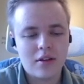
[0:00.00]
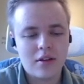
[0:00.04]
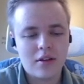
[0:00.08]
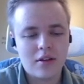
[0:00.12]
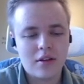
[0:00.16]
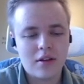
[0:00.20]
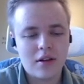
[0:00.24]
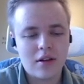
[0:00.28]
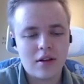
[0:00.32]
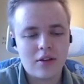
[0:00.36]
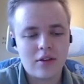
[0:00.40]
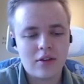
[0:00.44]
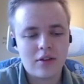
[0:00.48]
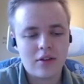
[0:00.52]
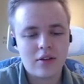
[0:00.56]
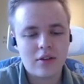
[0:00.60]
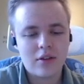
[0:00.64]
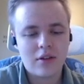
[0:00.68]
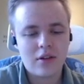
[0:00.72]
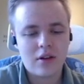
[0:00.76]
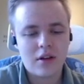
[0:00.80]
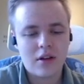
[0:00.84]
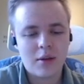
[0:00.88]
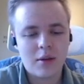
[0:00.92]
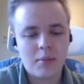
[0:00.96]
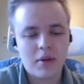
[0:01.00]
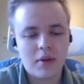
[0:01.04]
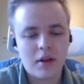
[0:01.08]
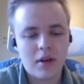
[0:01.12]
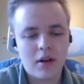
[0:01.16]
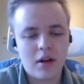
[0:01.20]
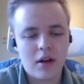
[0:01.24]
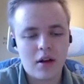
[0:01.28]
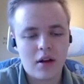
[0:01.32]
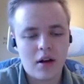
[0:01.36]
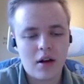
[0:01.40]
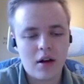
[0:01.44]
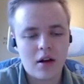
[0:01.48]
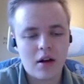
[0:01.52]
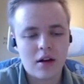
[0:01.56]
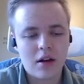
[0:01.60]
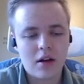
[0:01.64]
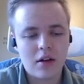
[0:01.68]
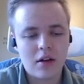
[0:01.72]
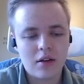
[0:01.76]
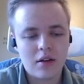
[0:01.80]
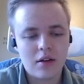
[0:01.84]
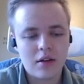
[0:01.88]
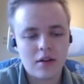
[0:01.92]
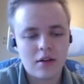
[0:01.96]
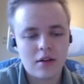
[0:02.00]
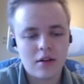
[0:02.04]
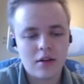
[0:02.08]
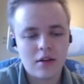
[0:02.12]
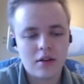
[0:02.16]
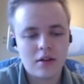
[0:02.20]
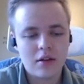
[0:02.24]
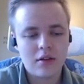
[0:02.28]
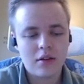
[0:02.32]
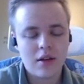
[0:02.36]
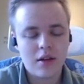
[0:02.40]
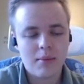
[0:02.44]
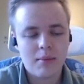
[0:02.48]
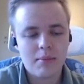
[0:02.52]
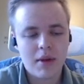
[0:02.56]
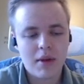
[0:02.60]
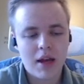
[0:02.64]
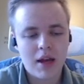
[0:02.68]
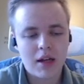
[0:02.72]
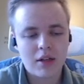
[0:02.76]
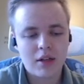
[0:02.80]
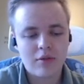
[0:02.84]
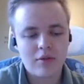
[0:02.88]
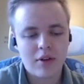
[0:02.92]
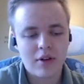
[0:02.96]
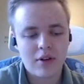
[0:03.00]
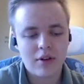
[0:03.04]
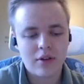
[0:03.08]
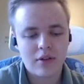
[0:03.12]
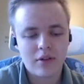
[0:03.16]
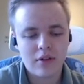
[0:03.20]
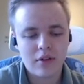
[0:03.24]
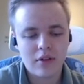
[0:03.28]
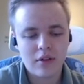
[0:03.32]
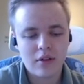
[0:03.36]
That's gotta be hot. That black dress.